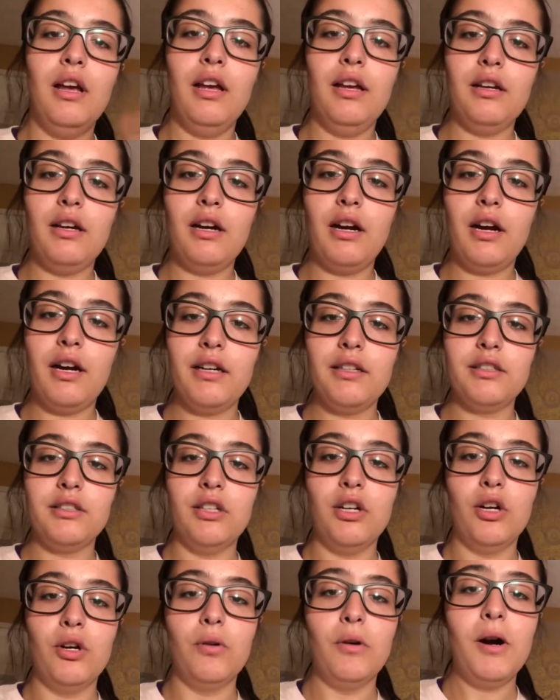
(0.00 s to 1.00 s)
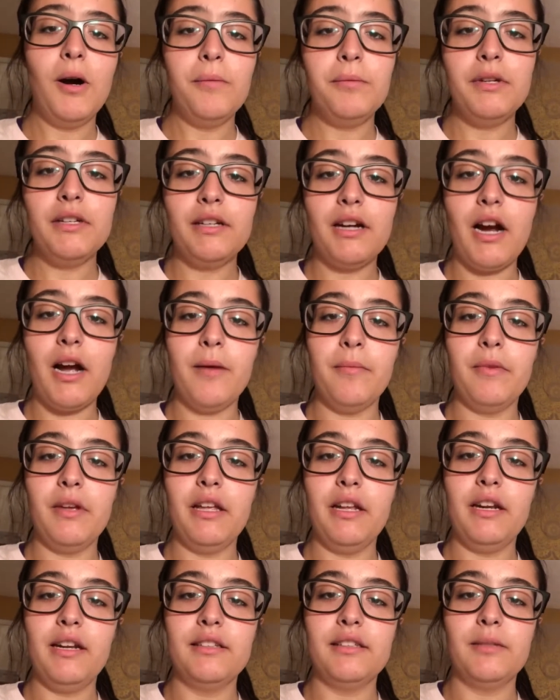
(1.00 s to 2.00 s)
Hey guys, so update time,
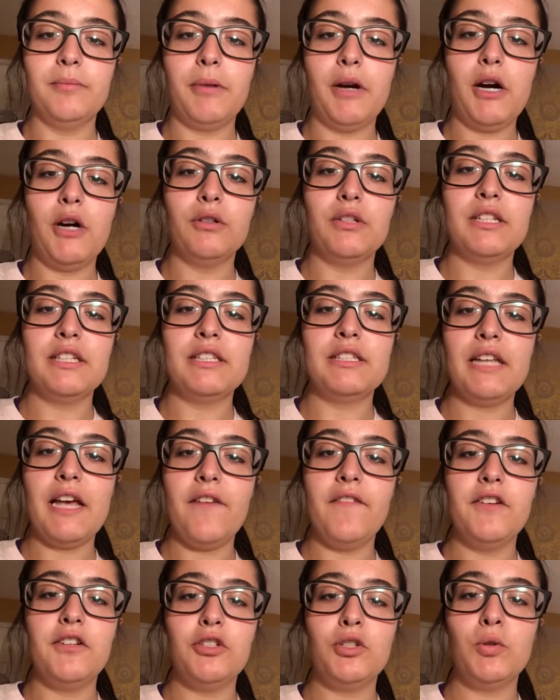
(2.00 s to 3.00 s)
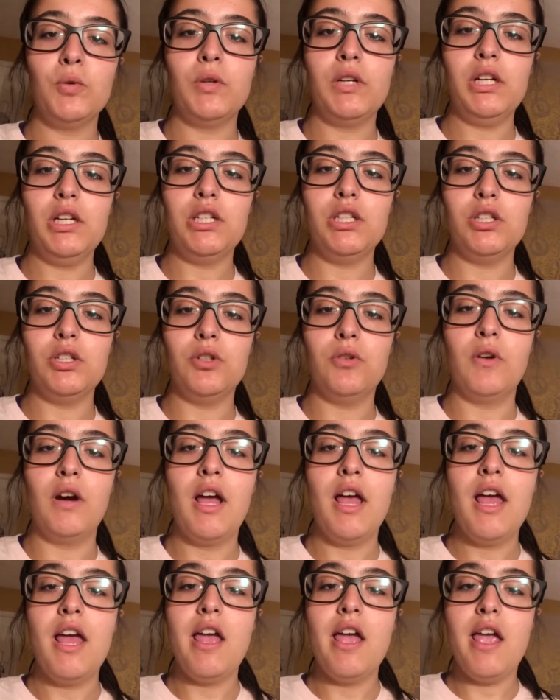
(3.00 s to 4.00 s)
it is about 7:22.
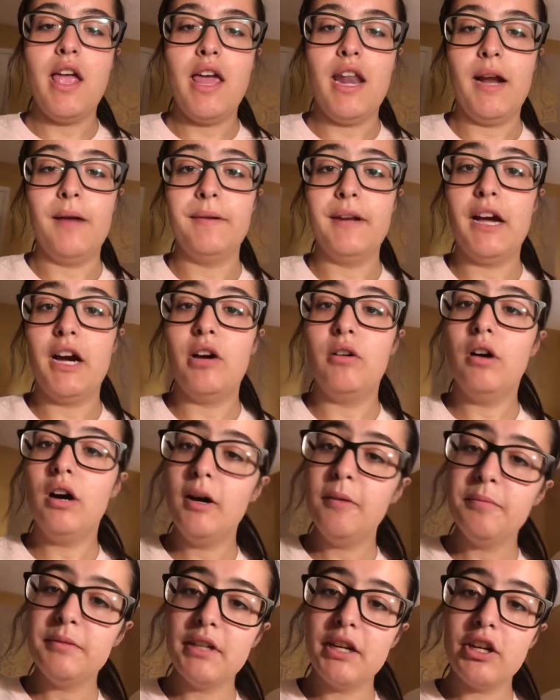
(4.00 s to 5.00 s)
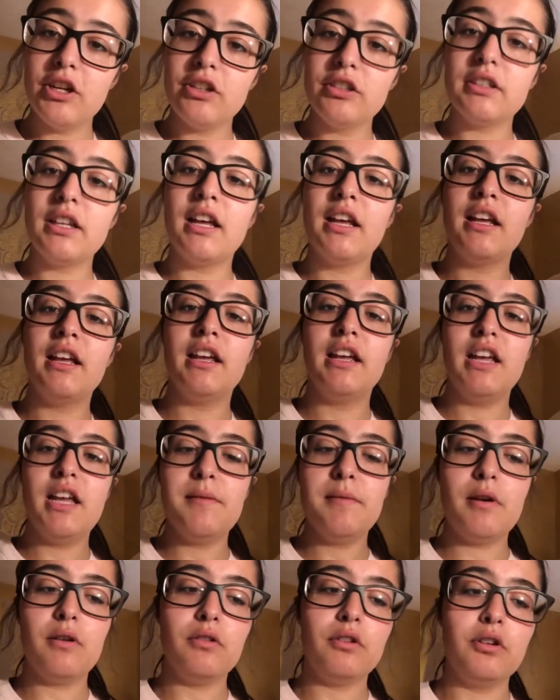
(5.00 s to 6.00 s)
And I'm now upstairs in
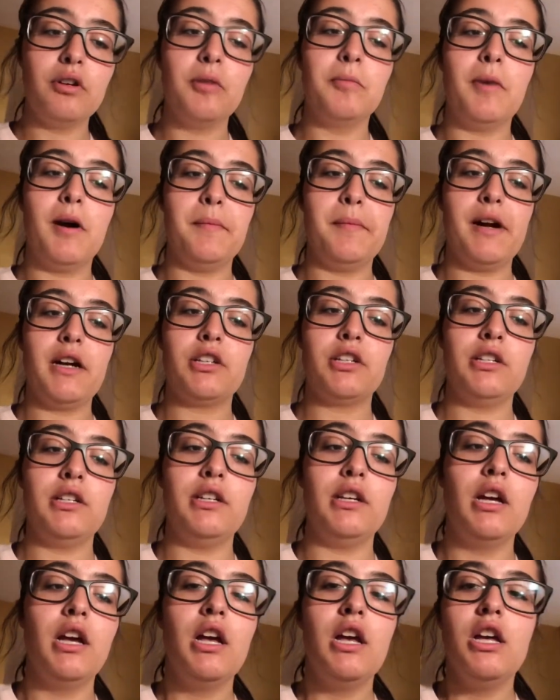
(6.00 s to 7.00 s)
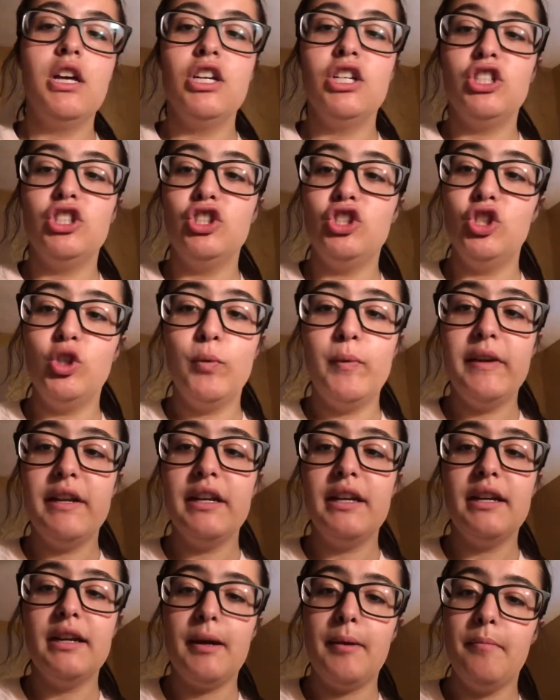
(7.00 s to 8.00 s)
my room. I'm actually
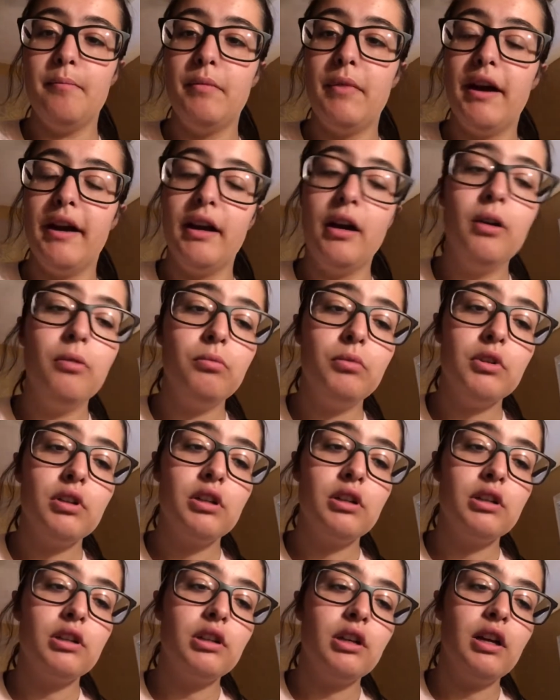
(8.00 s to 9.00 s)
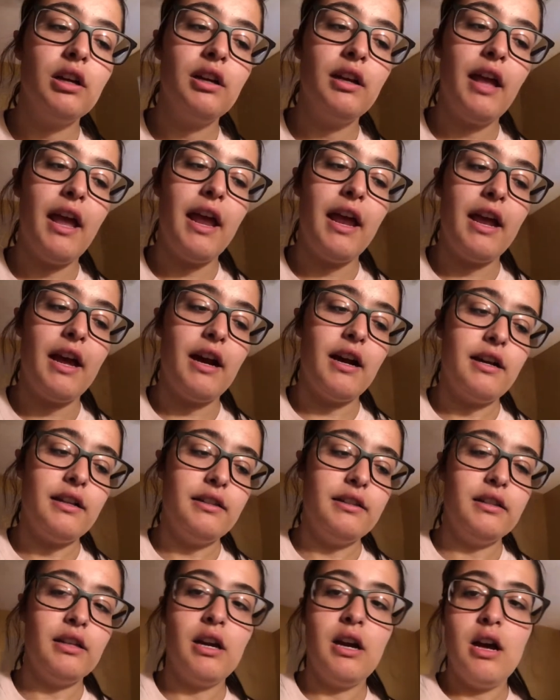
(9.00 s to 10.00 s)
doing my homework.
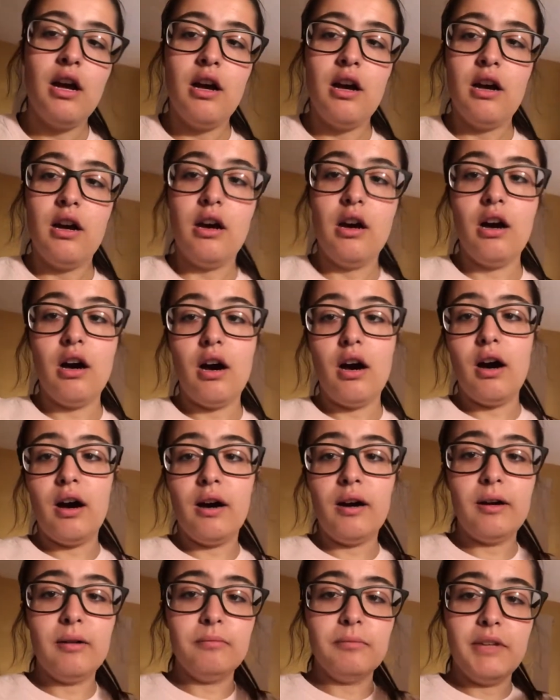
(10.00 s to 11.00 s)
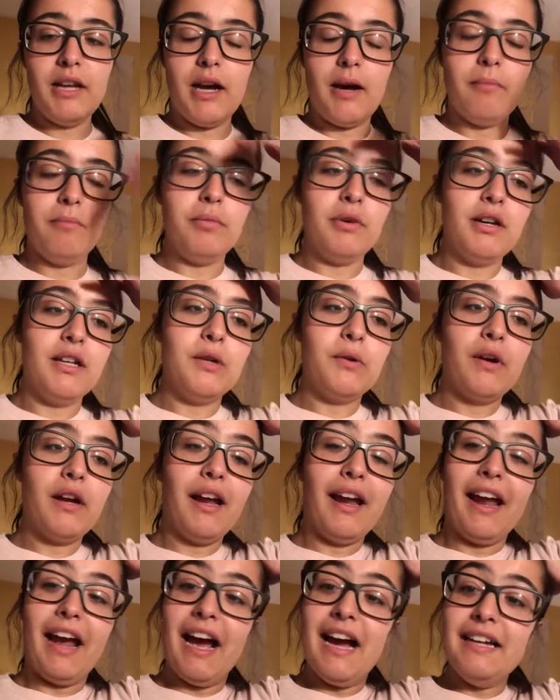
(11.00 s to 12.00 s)
And yeah, but
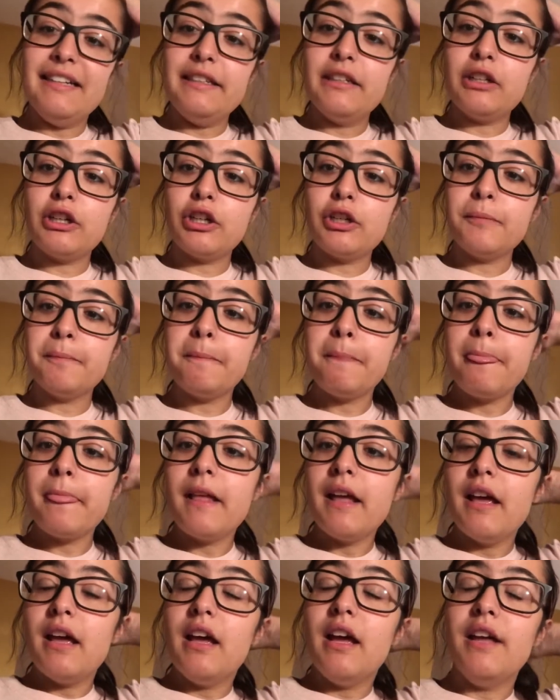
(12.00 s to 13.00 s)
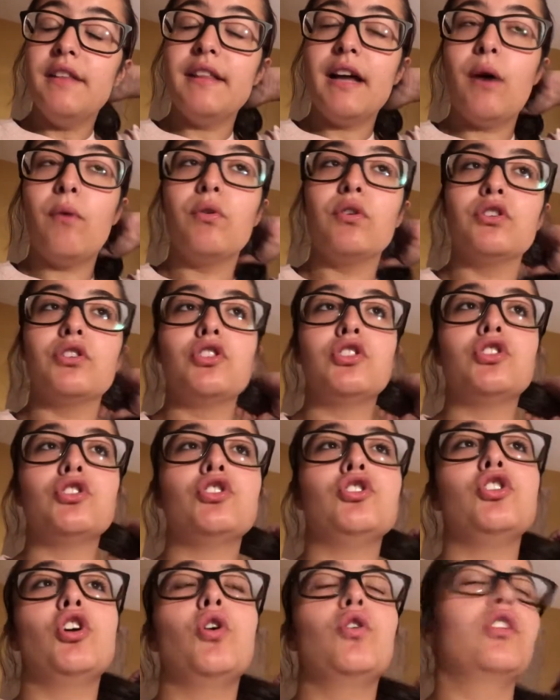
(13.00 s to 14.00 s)
anyway, I had dinner and that was
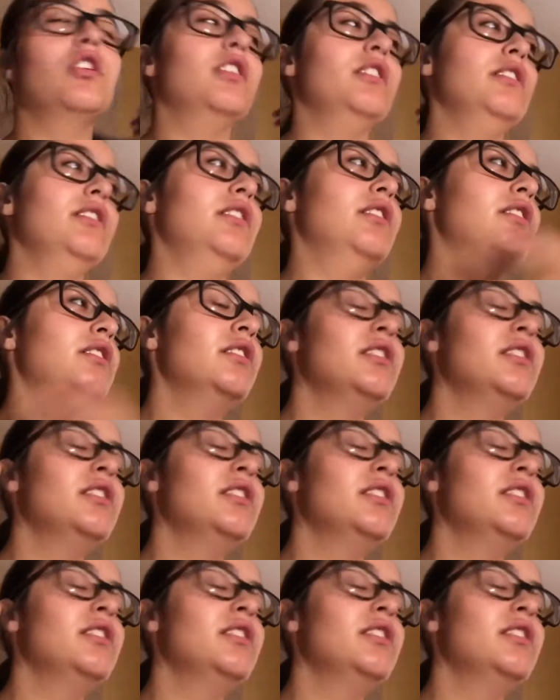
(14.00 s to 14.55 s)
so good.